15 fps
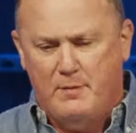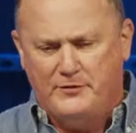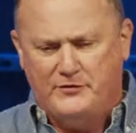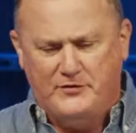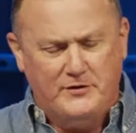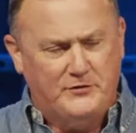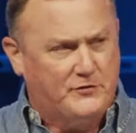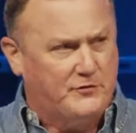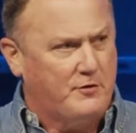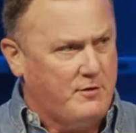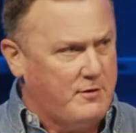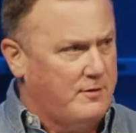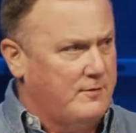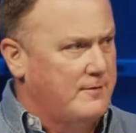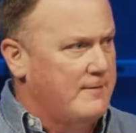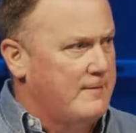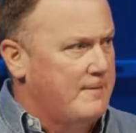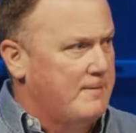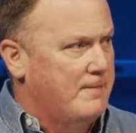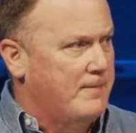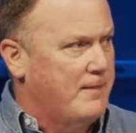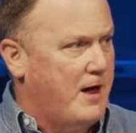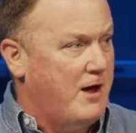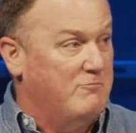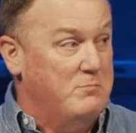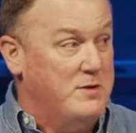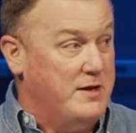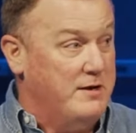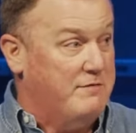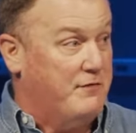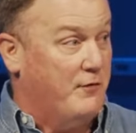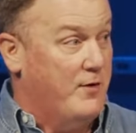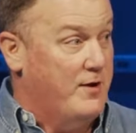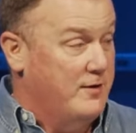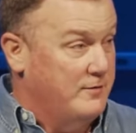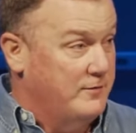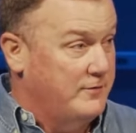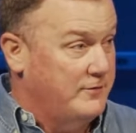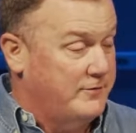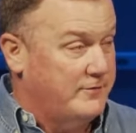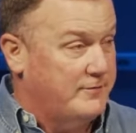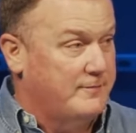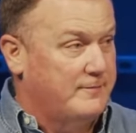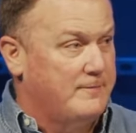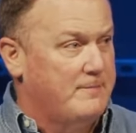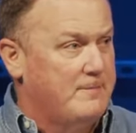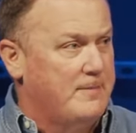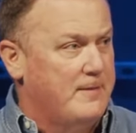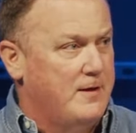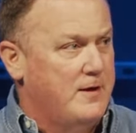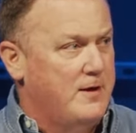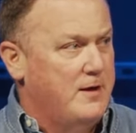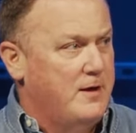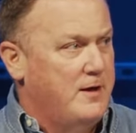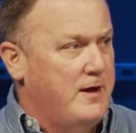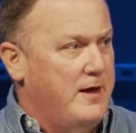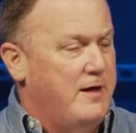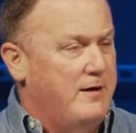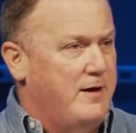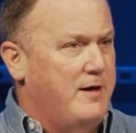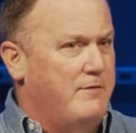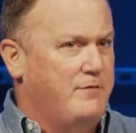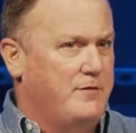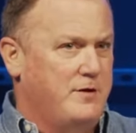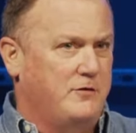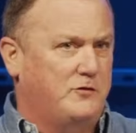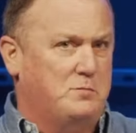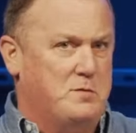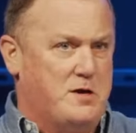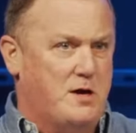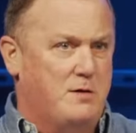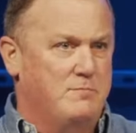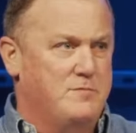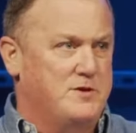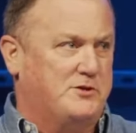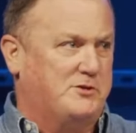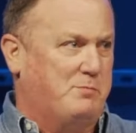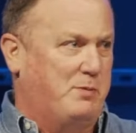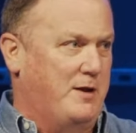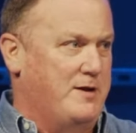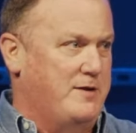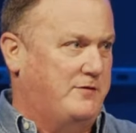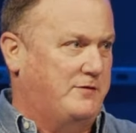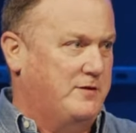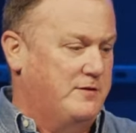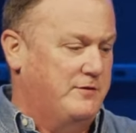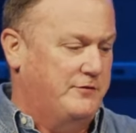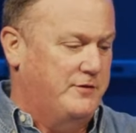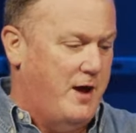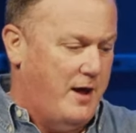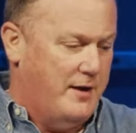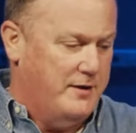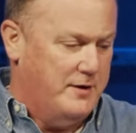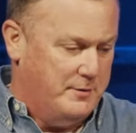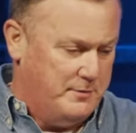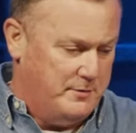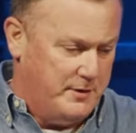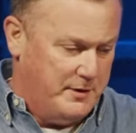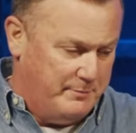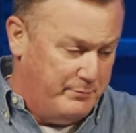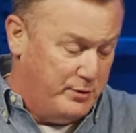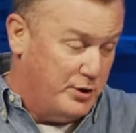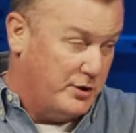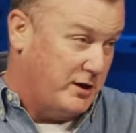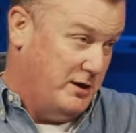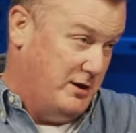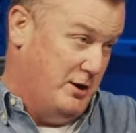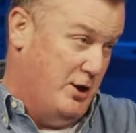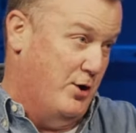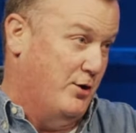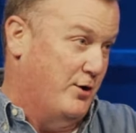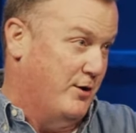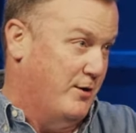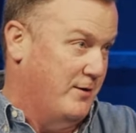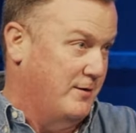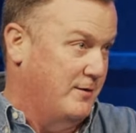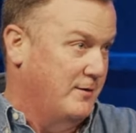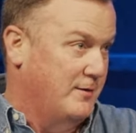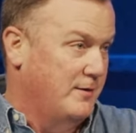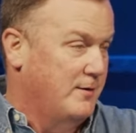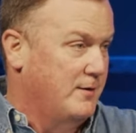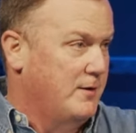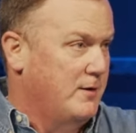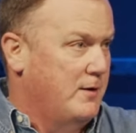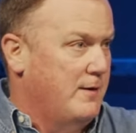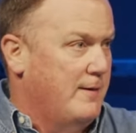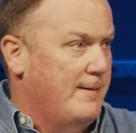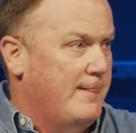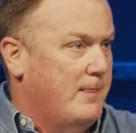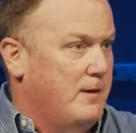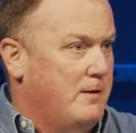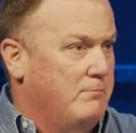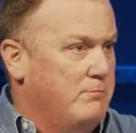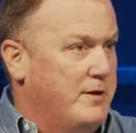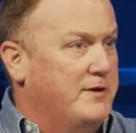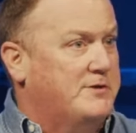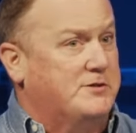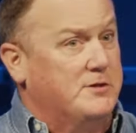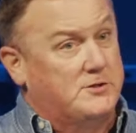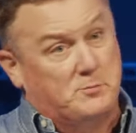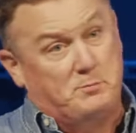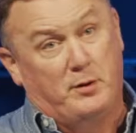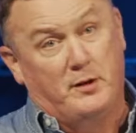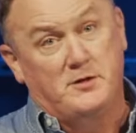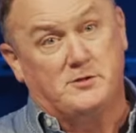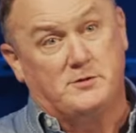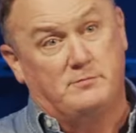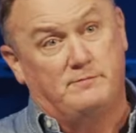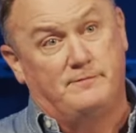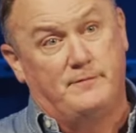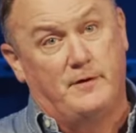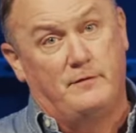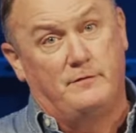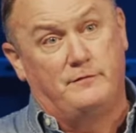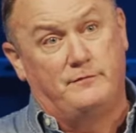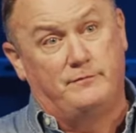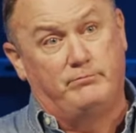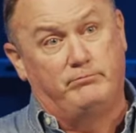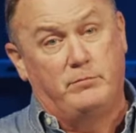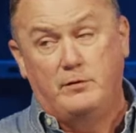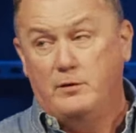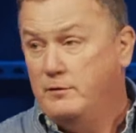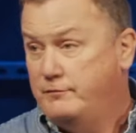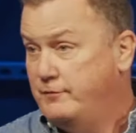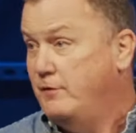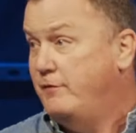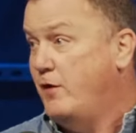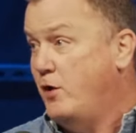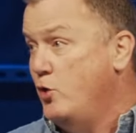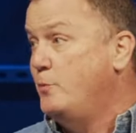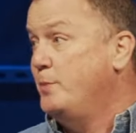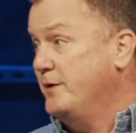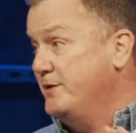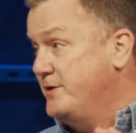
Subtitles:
sister. I have many friends. Heaven has become this place that is not in a book any longer. But it's a place of hope and